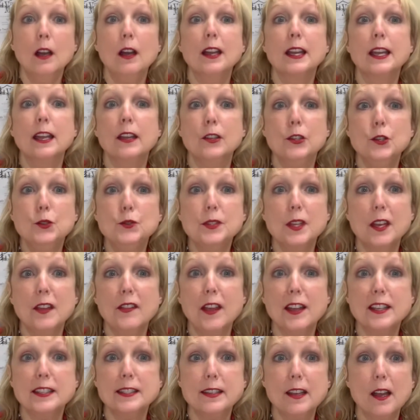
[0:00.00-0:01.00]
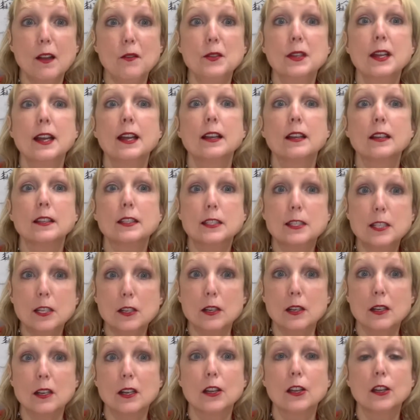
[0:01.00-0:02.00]
Can you say that sound? D,
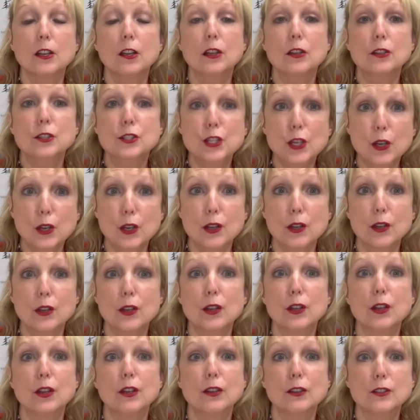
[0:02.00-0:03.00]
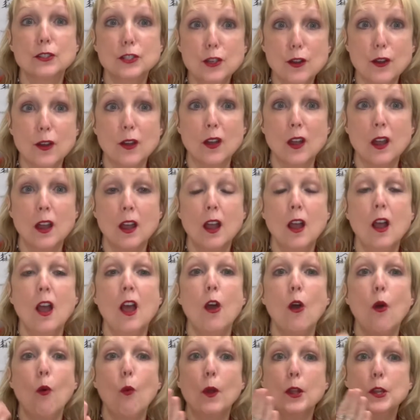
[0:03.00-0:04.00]
D, D.
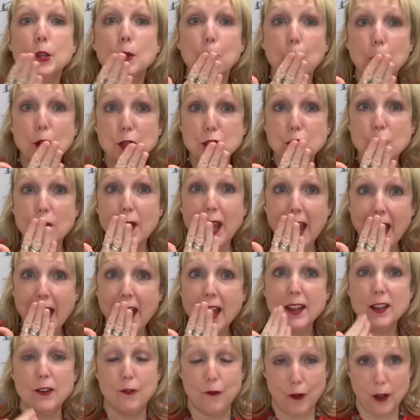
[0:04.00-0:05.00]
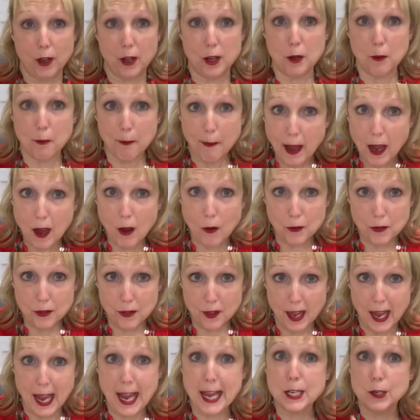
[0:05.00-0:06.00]
When you put your hand in front of your mouth
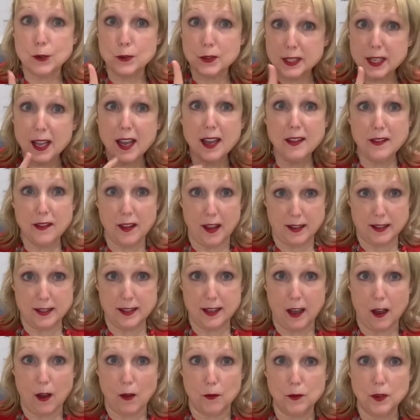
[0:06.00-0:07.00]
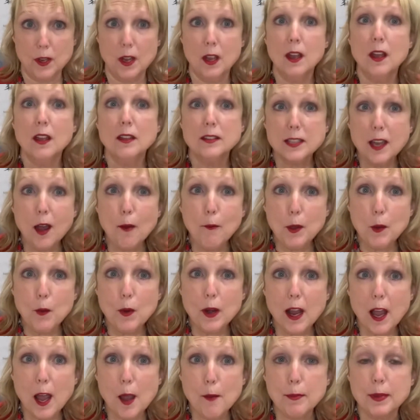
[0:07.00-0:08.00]
and you're saying that sound, tell me what
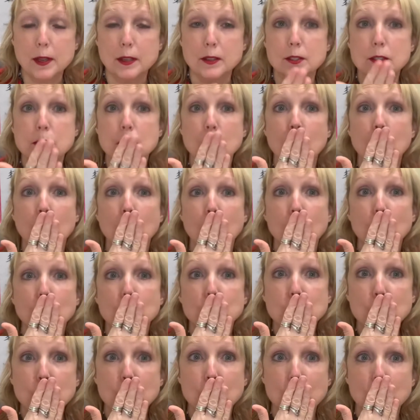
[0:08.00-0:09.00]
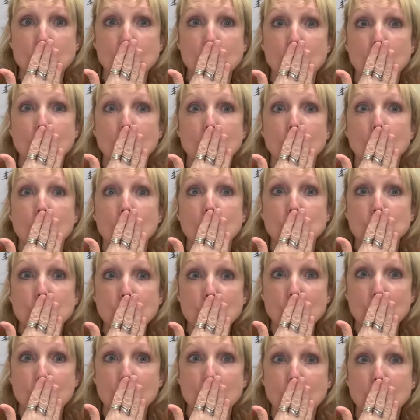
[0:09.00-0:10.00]
happens. D, D,
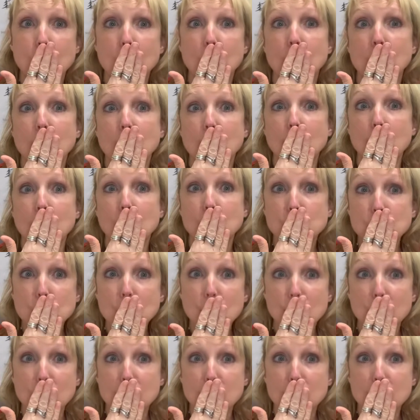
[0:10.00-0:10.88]
D.